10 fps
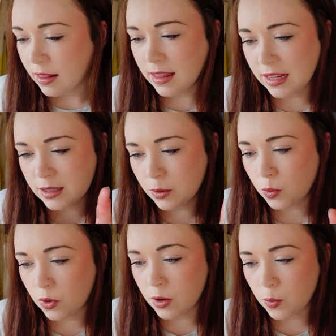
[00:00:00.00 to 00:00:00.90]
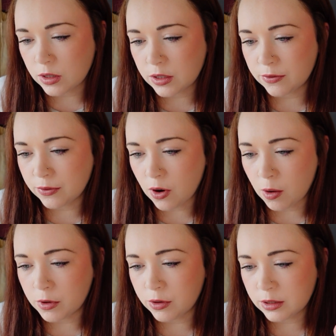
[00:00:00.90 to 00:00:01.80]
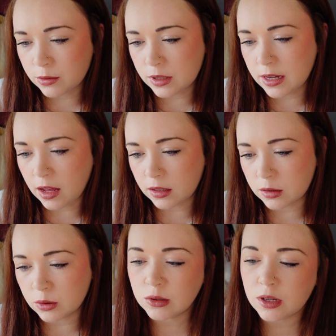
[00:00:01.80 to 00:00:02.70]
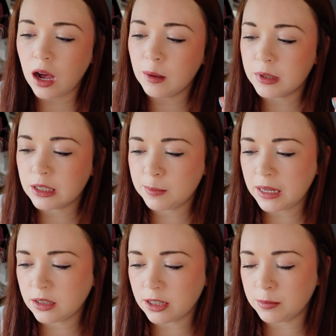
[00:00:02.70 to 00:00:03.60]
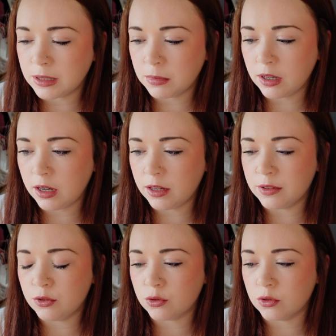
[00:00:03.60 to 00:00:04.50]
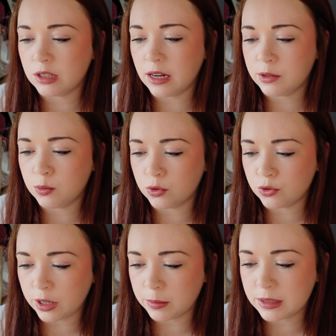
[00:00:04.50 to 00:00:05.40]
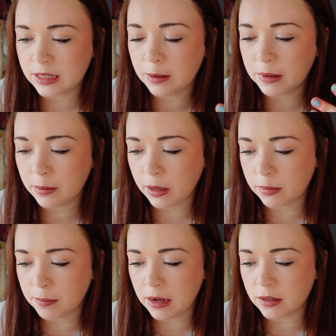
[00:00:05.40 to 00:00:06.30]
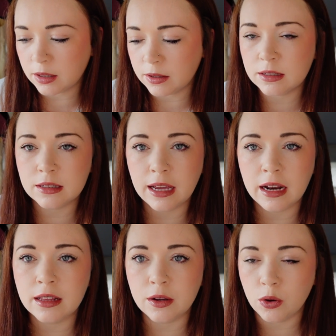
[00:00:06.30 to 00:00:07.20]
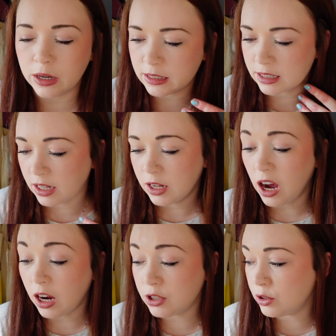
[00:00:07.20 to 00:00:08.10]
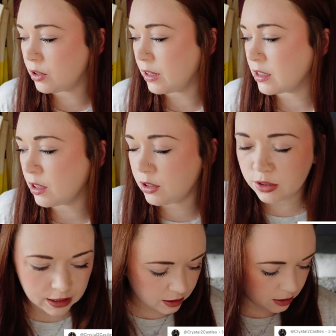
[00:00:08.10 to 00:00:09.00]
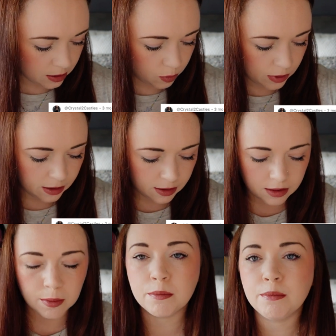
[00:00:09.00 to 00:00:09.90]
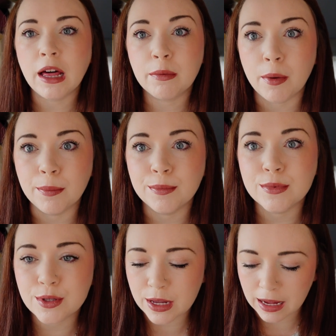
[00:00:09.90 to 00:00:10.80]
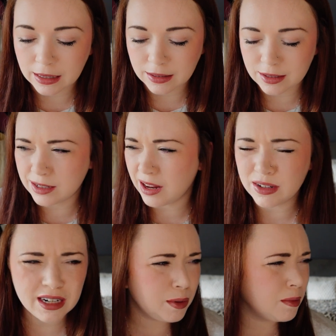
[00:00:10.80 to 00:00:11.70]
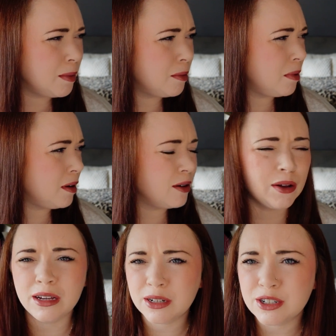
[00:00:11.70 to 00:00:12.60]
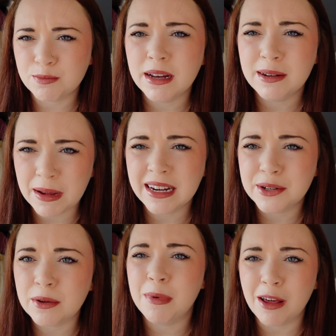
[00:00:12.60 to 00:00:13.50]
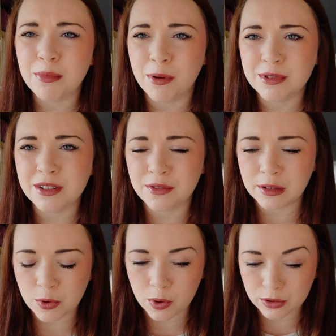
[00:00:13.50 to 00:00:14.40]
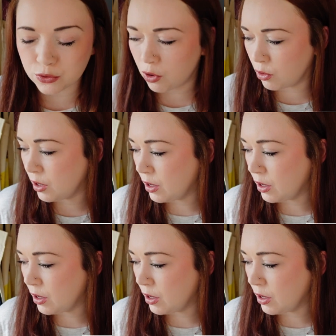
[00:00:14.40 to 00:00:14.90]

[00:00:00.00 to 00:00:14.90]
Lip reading: This one was from Crystals to Castles. I put spare soaps in my clothing drawers / wardrobes. Keep it in the paper bag so it doesn't get anything on it. I do this. I do this with bath bombs. And have I done it with the bubble bar? No, I think I mainly do it with bath bombs because I find them quite strong.